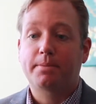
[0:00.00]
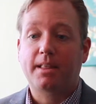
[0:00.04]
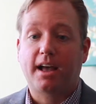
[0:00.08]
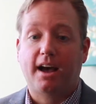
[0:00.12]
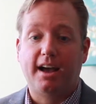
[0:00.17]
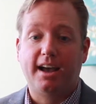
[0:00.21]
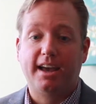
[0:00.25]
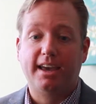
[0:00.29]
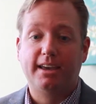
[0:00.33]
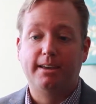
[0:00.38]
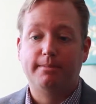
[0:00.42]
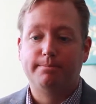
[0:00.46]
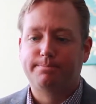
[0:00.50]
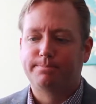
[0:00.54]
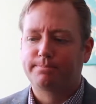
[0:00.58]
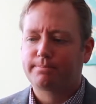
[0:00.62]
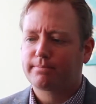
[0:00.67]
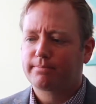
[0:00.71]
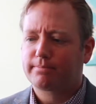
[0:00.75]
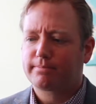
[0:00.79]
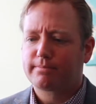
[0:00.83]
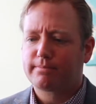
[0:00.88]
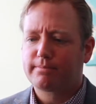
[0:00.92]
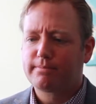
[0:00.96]
I
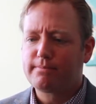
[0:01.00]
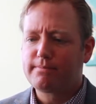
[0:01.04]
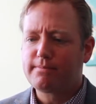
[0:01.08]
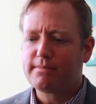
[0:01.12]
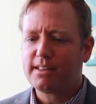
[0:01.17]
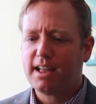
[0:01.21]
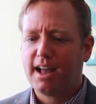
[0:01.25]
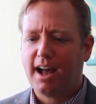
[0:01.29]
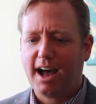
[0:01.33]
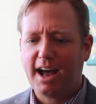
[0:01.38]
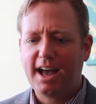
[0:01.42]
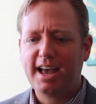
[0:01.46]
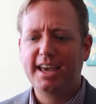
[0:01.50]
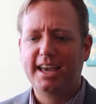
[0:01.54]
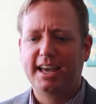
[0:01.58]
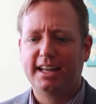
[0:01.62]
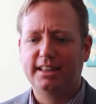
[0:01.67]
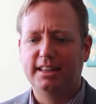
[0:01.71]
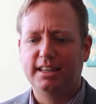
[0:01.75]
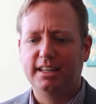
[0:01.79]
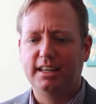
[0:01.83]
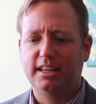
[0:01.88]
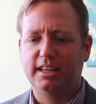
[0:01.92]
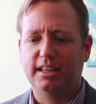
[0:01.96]

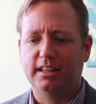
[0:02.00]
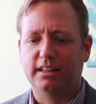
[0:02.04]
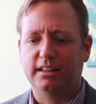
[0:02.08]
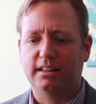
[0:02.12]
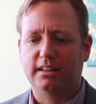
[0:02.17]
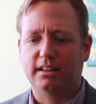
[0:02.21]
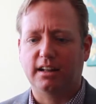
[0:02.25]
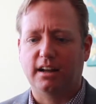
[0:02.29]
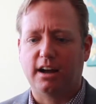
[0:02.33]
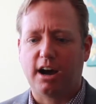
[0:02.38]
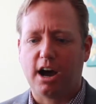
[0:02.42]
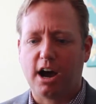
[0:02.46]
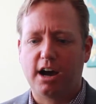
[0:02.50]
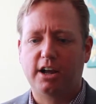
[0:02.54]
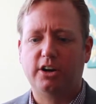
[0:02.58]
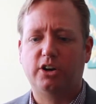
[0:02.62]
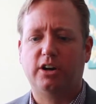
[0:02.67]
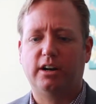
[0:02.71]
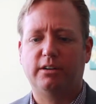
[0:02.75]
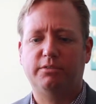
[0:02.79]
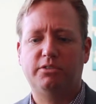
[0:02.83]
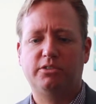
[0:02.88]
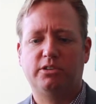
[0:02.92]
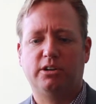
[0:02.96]
had the
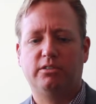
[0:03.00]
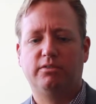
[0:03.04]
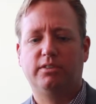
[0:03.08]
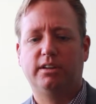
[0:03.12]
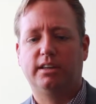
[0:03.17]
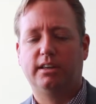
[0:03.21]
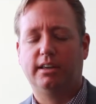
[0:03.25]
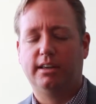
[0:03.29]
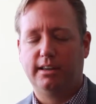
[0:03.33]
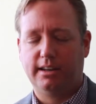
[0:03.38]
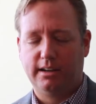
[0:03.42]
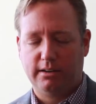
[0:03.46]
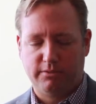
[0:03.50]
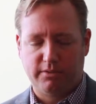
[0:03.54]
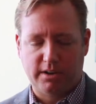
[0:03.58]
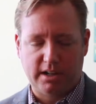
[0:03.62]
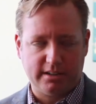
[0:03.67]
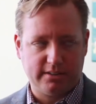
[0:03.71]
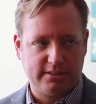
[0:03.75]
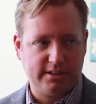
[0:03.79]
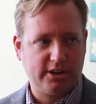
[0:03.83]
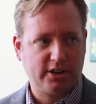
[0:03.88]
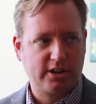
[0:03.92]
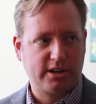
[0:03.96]
honor of serving in a
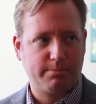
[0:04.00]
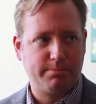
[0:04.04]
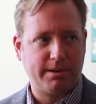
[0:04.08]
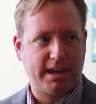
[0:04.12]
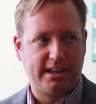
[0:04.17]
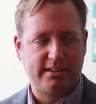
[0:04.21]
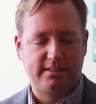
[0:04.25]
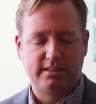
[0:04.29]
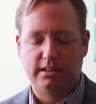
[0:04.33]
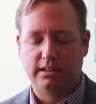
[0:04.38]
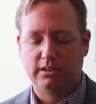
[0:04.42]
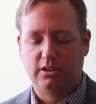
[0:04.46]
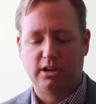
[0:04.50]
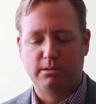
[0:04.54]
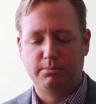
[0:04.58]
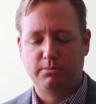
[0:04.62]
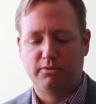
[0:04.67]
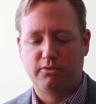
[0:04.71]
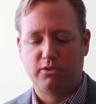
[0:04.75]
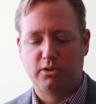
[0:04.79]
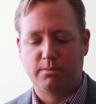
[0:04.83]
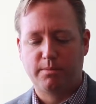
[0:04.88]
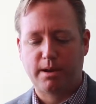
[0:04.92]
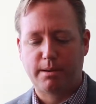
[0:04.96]
volunteer capacity long
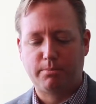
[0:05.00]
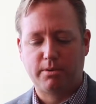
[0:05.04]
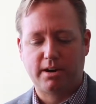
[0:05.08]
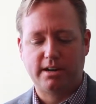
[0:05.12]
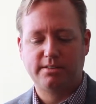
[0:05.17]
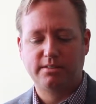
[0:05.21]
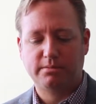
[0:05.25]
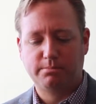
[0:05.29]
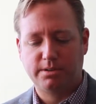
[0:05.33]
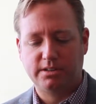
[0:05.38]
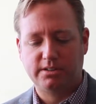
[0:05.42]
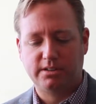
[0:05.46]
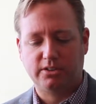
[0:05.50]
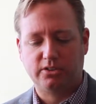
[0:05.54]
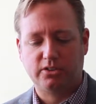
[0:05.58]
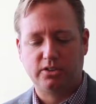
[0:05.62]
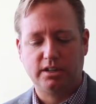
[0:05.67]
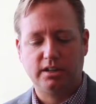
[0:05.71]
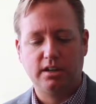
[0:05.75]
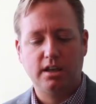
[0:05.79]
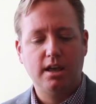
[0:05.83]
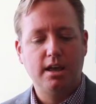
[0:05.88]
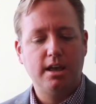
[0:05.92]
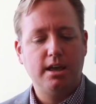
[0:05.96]
before my present
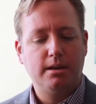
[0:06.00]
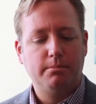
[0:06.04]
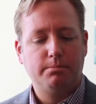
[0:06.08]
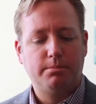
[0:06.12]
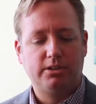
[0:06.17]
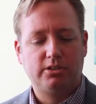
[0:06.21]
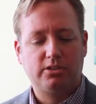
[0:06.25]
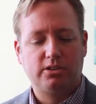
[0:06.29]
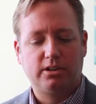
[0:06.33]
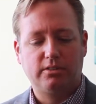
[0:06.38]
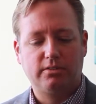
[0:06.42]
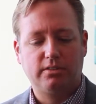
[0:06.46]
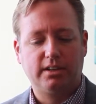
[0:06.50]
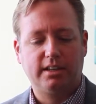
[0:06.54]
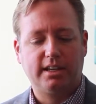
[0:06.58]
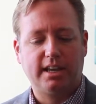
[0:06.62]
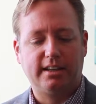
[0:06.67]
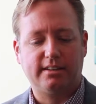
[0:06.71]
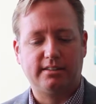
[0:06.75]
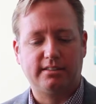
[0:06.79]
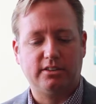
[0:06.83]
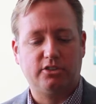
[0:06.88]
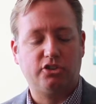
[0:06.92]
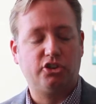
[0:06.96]
position, but serving
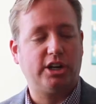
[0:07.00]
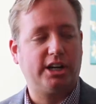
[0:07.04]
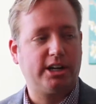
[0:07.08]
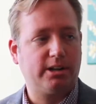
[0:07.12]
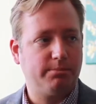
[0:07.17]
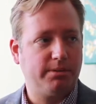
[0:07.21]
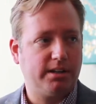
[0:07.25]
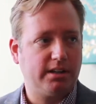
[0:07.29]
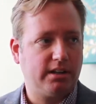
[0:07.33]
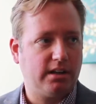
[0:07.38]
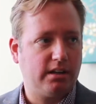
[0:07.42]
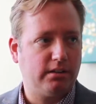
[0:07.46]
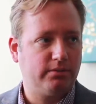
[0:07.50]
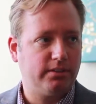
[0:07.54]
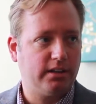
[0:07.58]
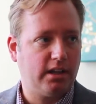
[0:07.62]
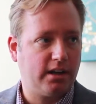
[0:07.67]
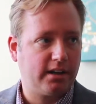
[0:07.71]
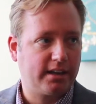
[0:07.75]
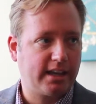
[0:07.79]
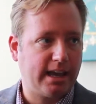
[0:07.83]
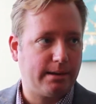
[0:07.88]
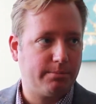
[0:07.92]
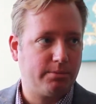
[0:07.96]
as the chairman of
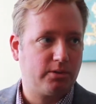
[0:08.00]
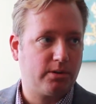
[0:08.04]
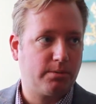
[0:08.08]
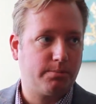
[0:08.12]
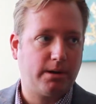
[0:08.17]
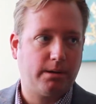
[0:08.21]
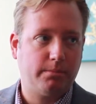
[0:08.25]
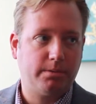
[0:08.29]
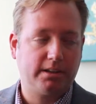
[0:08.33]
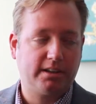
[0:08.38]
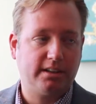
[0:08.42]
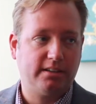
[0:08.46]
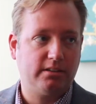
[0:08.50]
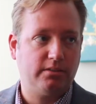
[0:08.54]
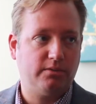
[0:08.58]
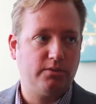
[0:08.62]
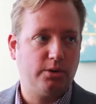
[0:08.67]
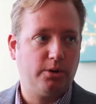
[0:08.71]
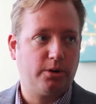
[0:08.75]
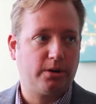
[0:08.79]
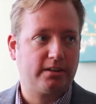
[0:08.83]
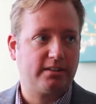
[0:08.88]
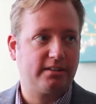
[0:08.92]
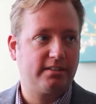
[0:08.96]
Log Cabin Republicans of
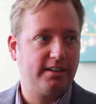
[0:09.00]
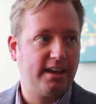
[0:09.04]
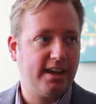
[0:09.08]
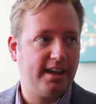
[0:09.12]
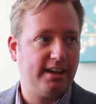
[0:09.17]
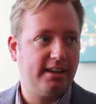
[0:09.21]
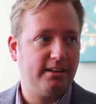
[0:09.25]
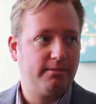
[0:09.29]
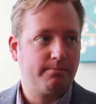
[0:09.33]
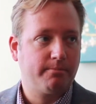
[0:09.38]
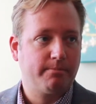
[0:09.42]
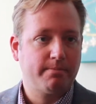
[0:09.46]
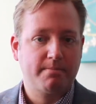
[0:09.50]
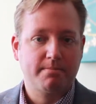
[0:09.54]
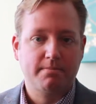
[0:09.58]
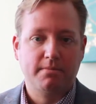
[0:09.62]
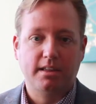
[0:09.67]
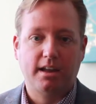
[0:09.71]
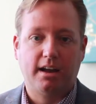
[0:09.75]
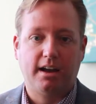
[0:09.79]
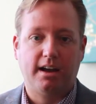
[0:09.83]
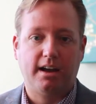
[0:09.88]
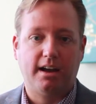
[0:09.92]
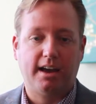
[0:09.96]
New York State
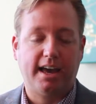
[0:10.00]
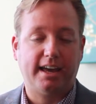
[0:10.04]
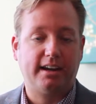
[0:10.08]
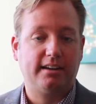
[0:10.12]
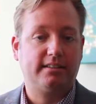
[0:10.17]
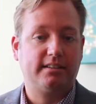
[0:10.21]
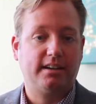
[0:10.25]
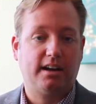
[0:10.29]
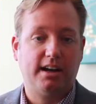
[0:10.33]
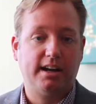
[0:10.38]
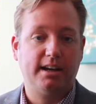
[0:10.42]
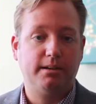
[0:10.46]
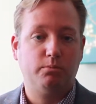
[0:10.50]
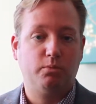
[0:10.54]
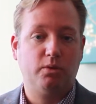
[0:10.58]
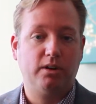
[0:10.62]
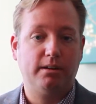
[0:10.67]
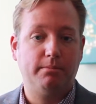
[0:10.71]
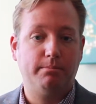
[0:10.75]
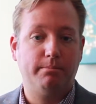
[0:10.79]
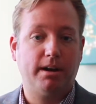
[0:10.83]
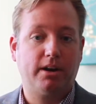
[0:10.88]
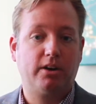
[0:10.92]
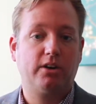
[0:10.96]
at a time
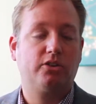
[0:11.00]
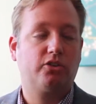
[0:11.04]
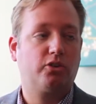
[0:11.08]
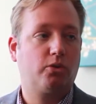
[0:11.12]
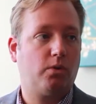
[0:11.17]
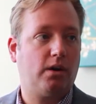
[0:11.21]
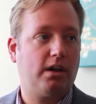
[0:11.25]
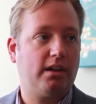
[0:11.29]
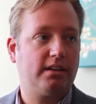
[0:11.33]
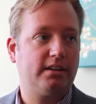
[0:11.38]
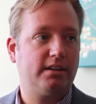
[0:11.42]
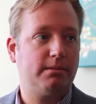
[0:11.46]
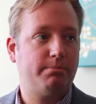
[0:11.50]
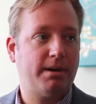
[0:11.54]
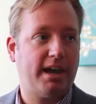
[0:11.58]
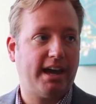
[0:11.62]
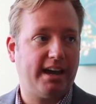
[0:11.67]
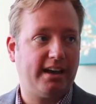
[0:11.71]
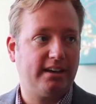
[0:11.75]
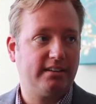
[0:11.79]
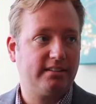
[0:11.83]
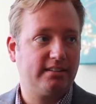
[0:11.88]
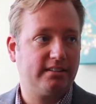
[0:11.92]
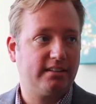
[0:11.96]
when marriage equality
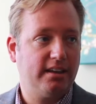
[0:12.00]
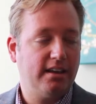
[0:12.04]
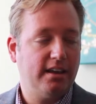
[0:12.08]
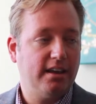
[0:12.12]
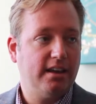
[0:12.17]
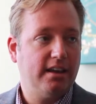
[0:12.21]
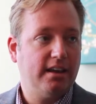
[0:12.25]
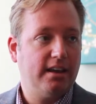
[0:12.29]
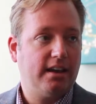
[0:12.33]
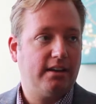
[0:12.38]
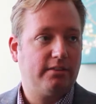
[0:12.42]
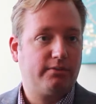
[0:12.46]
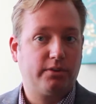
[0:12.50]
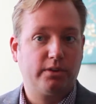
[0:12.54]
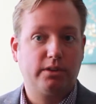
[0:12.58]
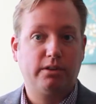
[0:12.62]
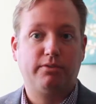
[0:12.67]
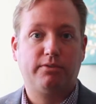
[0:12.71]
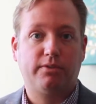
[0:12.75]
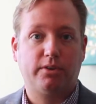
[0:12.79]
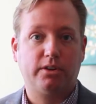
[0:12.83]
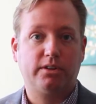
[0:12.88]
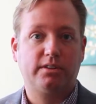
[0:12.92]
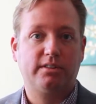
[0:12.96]
passed for the
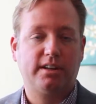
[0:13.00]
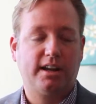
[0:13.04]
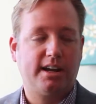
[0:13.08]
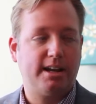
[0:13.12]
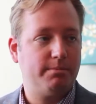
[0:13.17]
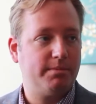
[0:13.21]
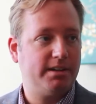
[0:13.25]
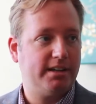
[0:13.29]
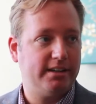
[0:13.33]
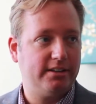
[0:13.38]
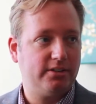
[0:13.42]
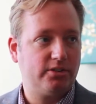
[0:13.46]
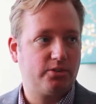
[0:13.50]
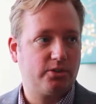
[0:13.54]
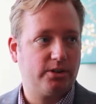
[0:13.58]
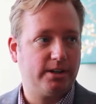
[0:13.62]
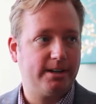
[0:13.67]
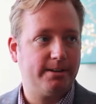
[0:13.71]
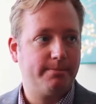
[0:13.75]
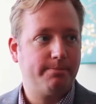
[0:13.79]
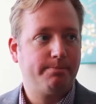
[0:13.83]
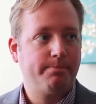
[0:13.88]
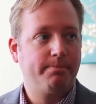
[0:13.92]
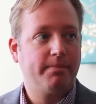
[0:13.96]
first time in
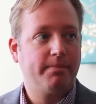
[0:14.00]
history